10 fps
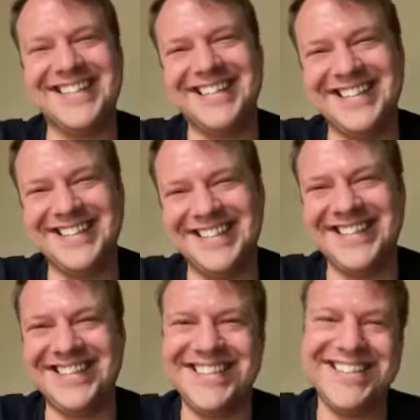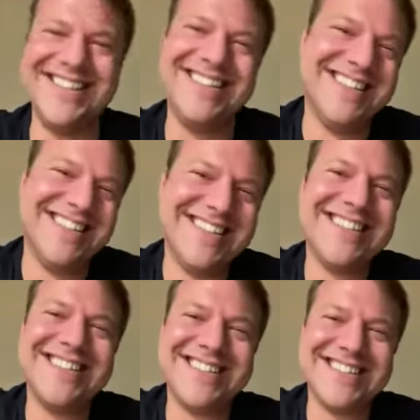of their own
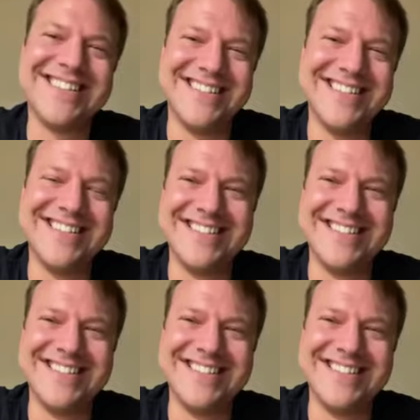things that are in the